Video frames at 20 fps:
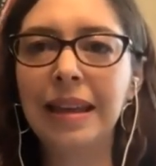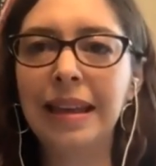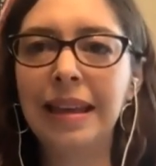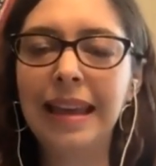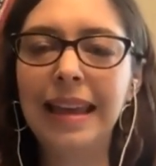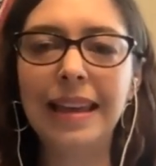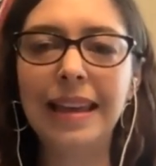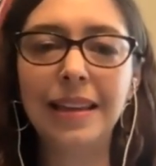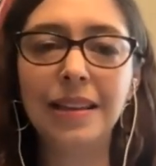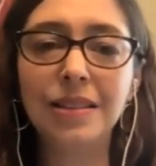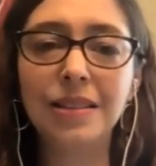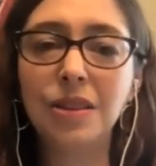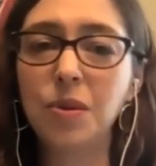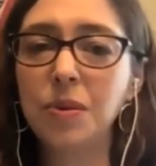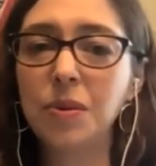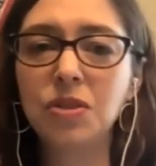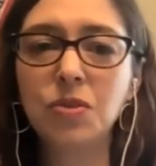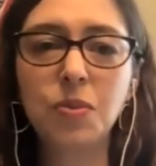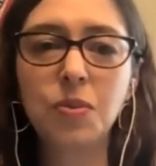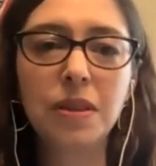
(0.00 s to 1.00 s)
And there
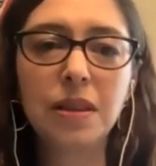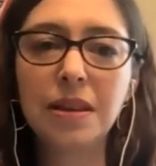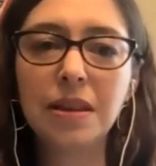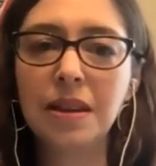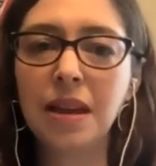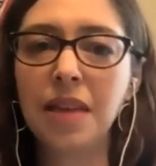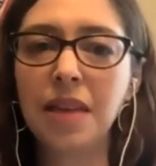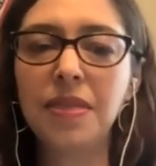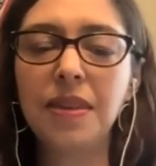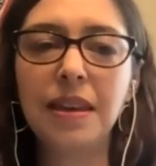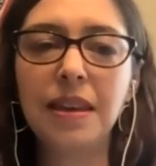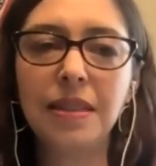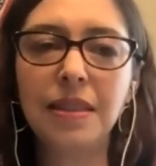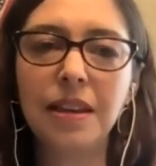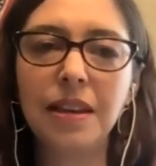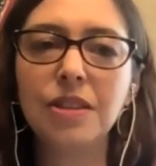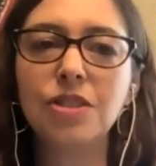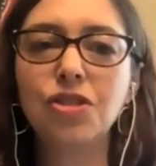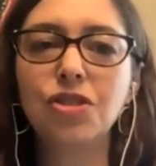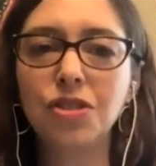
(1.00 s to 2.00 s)
was really nothing
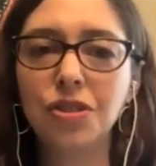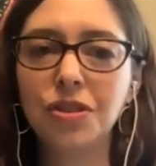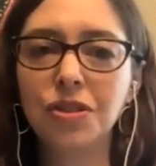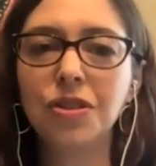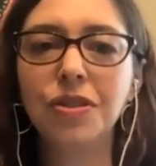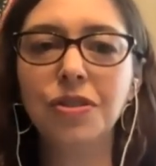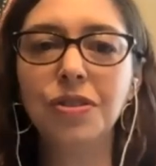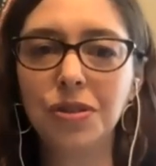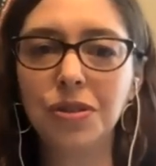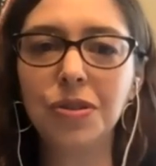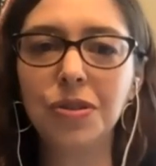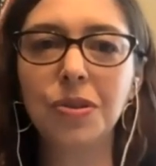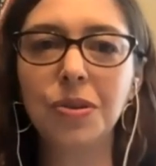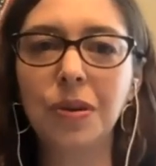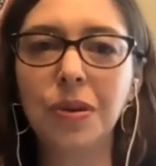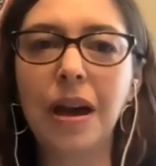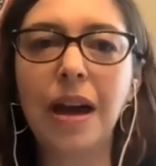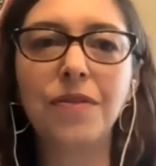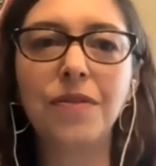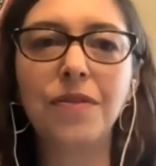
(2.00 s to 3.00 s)
that she could do
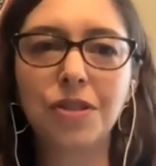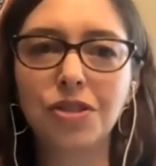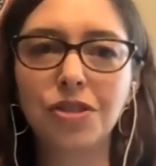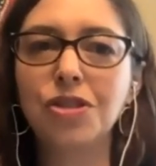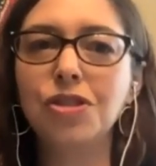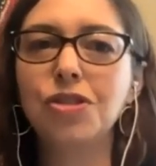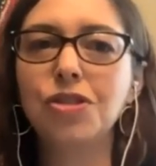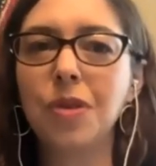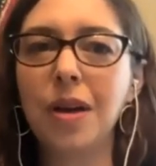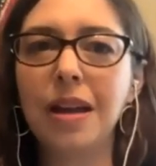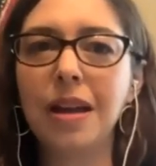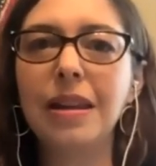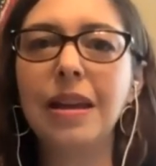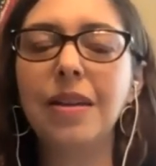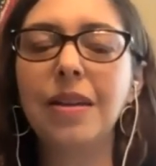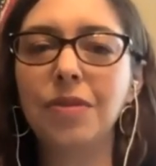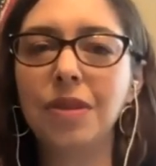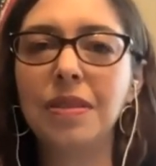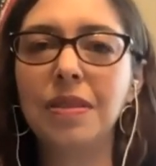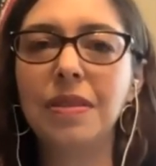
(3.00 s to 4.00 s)
after she tried
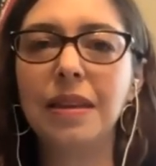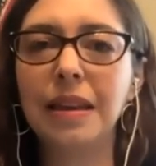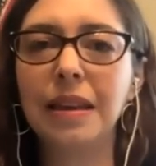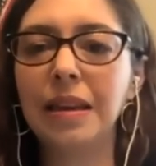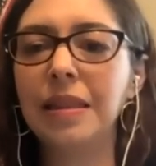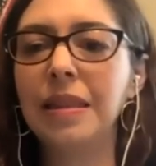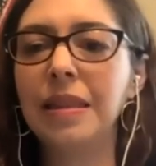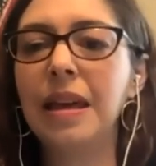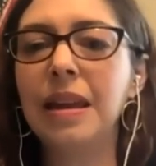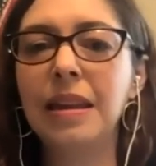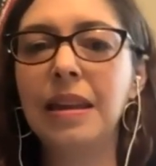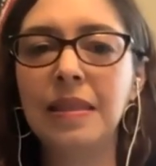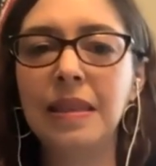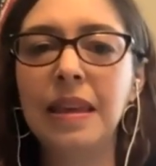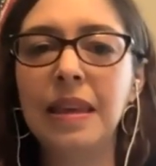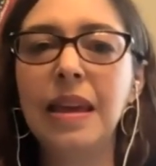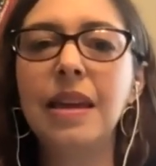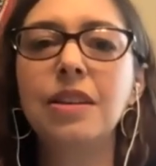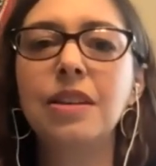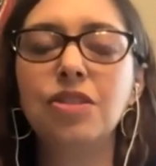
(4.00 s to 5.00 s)
everything. And then in the
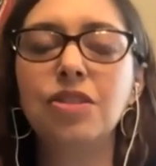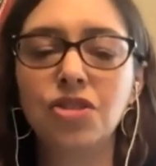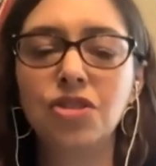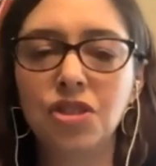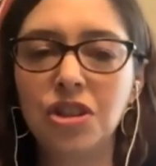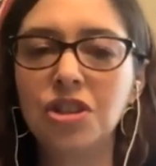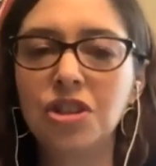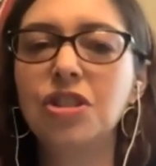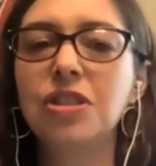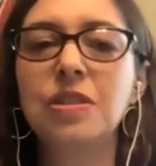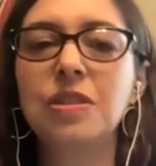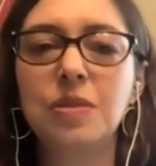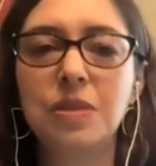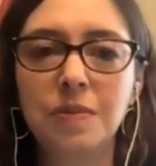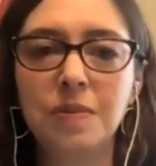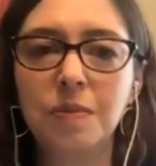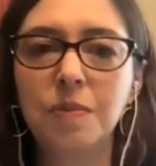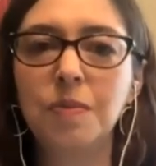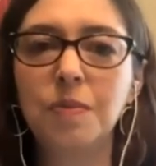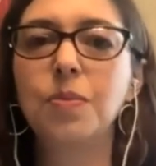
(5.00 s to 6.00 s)
end, she just
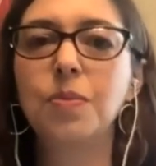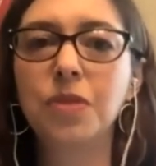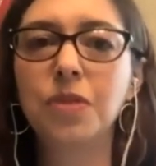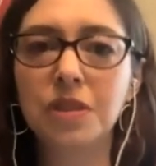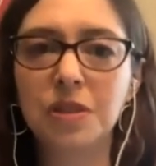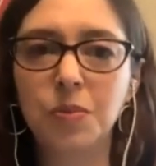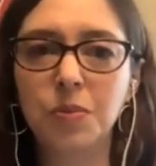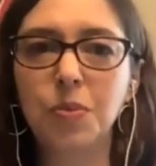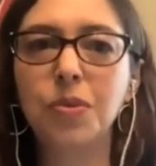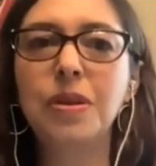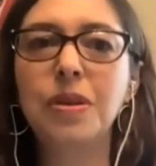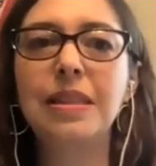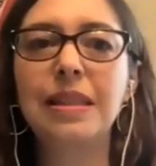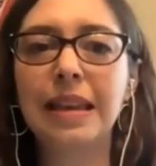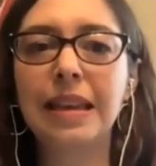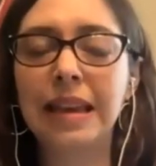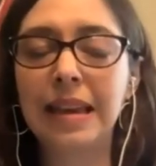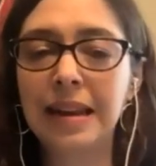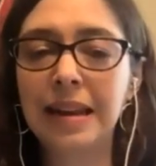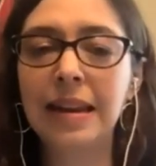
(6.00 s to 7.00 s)
was
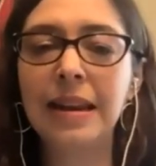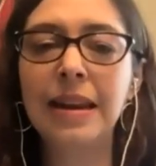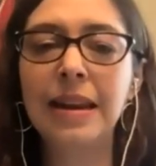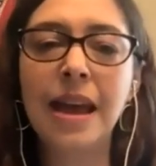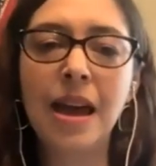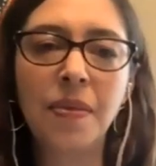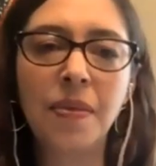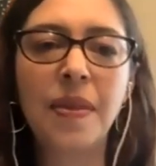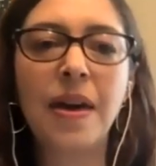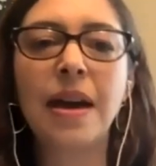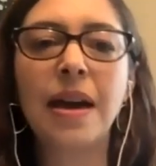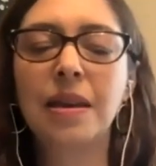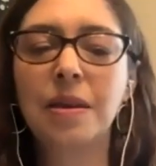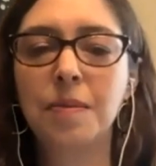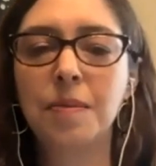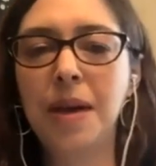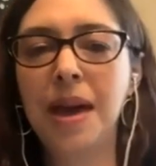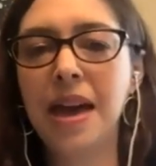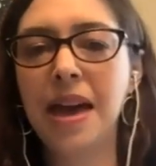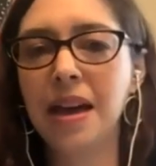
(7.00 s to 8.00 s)
breathing in and out that
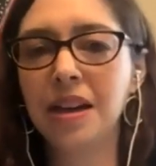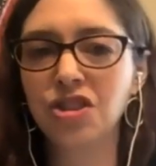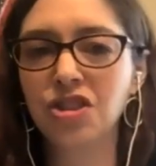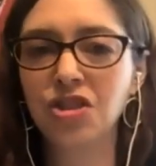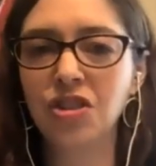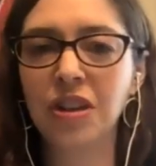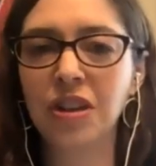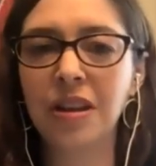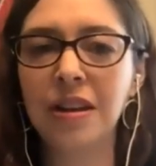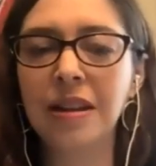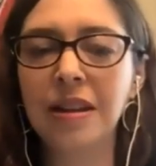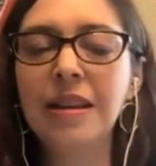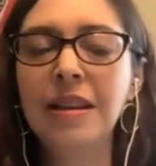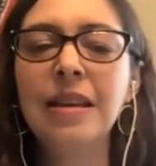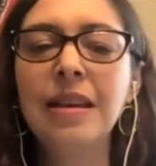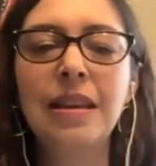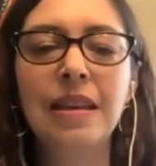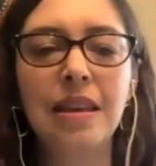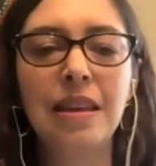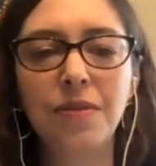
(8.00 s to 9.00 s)
compassion,
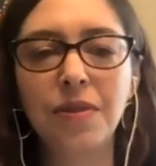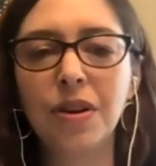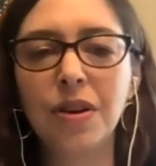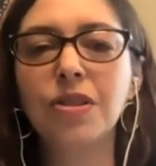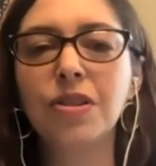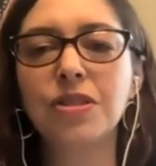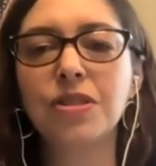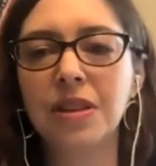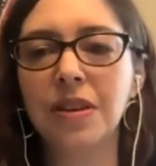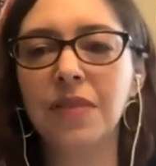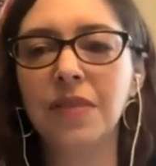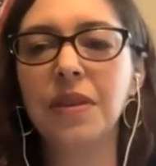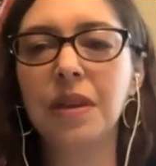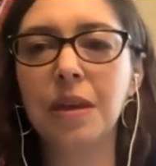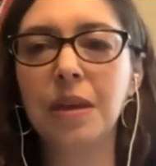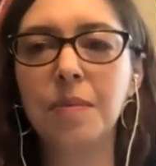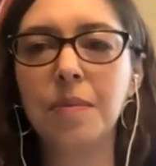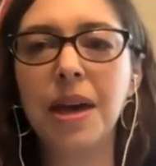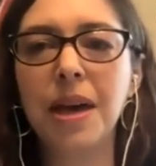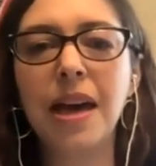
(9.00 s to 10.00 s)
giving herself the
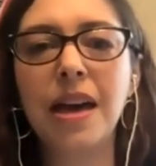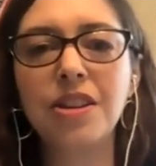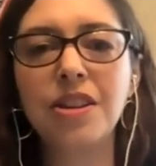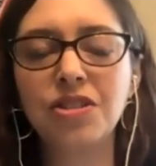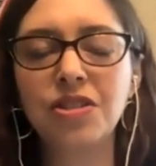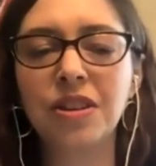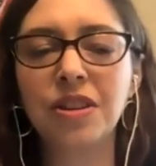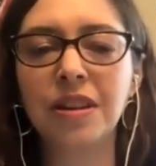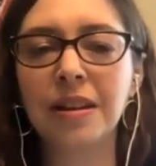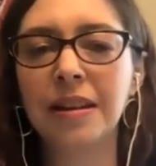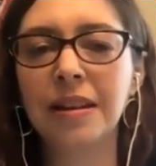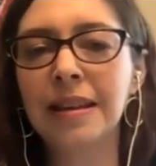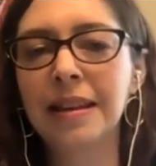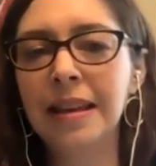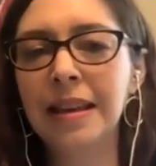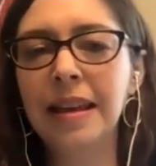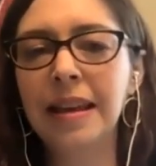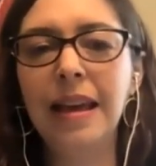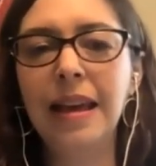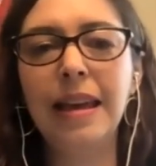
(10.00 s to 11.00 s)
compassion.
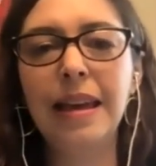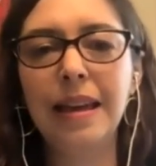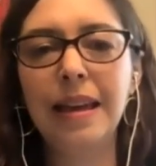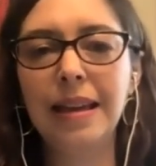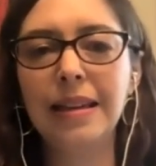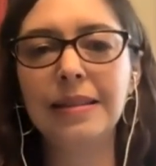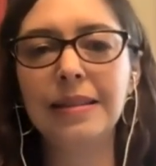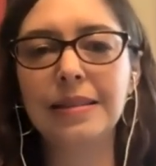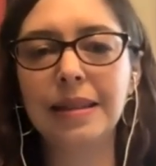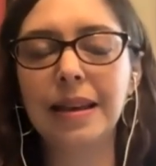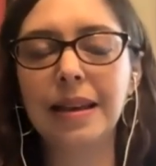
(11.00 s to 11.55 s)
And